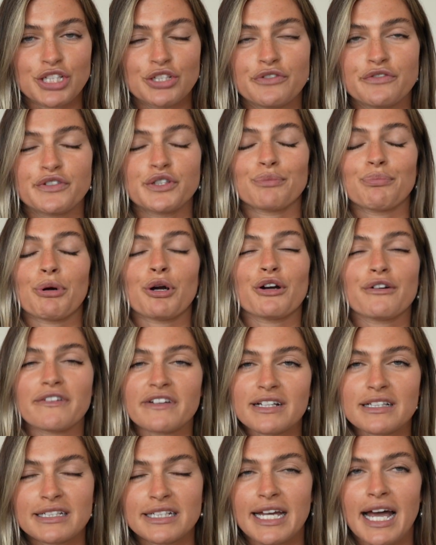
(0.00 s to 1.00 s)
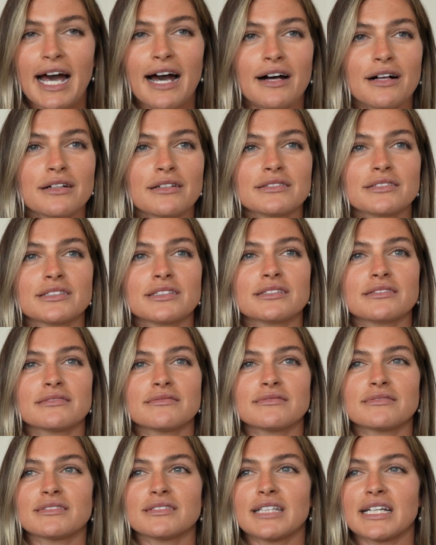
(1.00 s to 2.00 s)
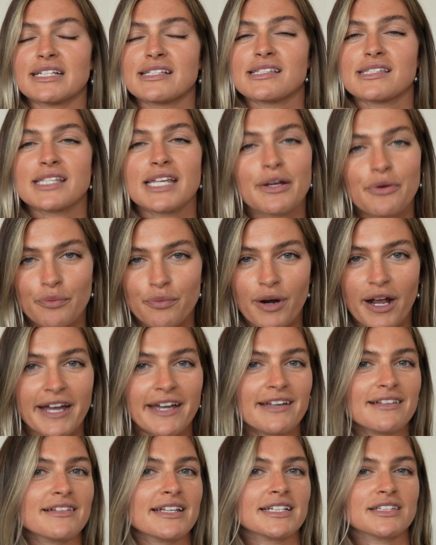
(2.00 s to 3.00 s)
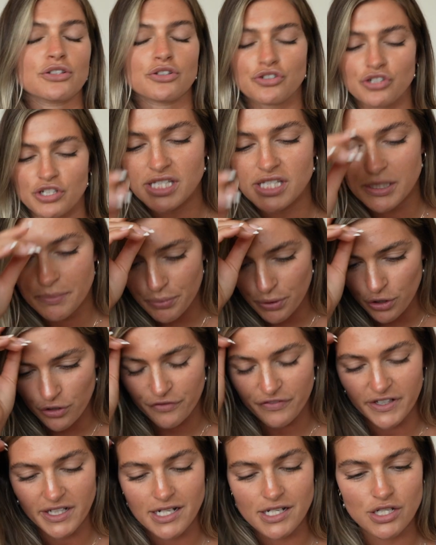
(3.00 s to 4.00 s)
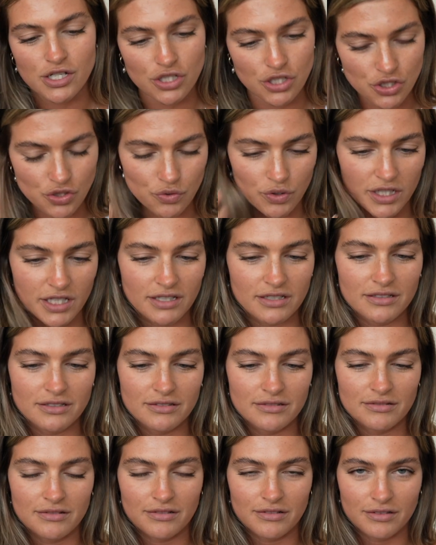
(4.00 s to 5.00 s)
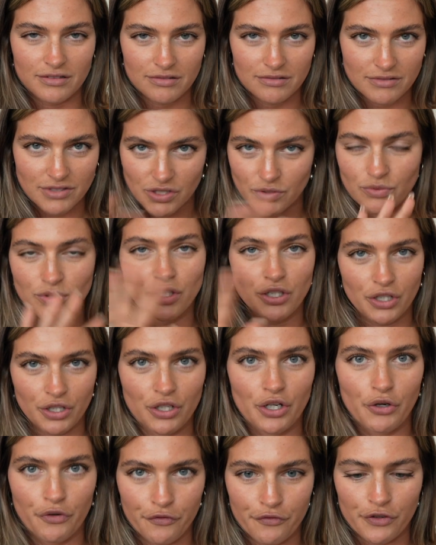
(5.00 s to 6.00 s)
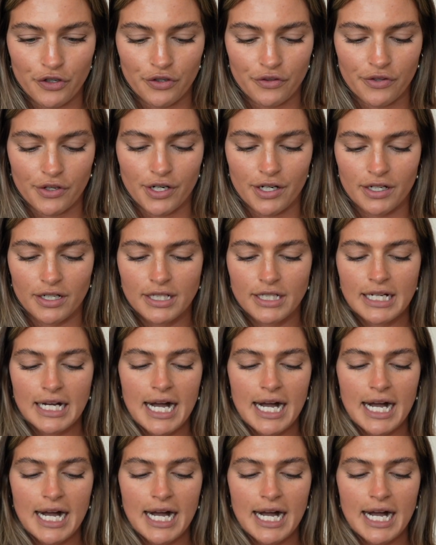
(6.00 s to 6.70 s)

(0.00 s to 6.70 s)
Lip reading: You feel perfectly held. They sit right, like they're the perfect short. So look no further.